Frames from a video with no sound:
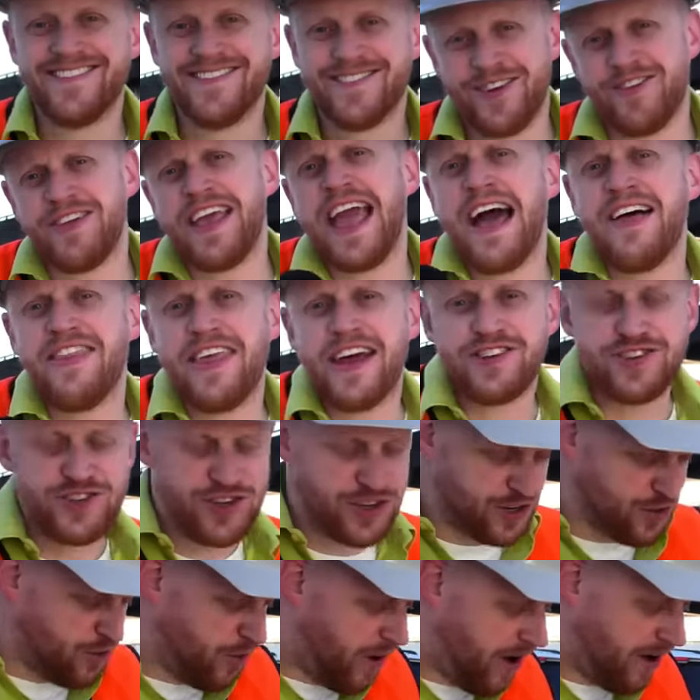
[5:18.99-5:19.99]
So yeah, that
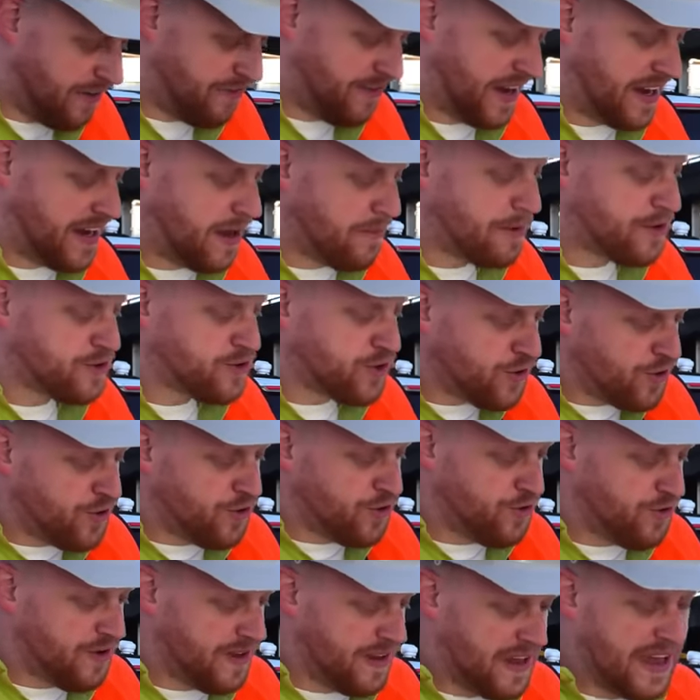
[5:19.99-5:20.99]
should qualify. Number
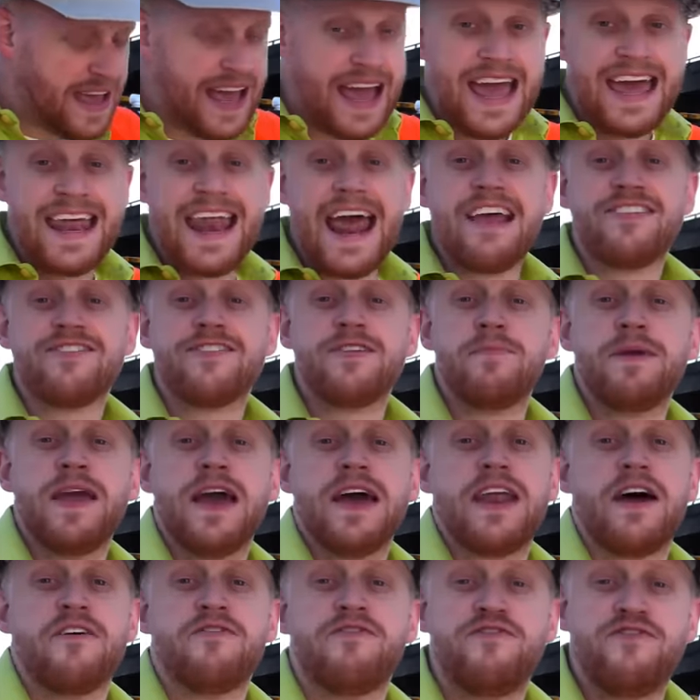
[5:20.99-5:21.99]
two, it has to be
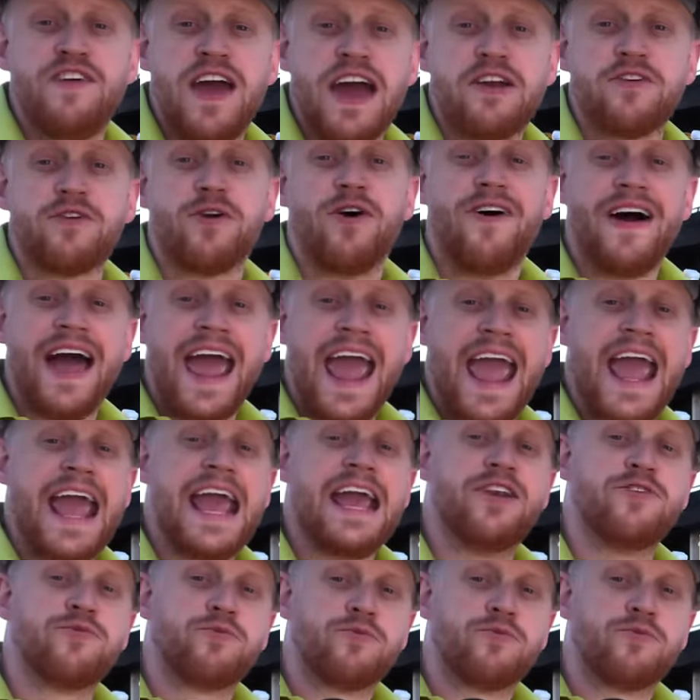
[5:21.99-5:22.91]
on a federal aid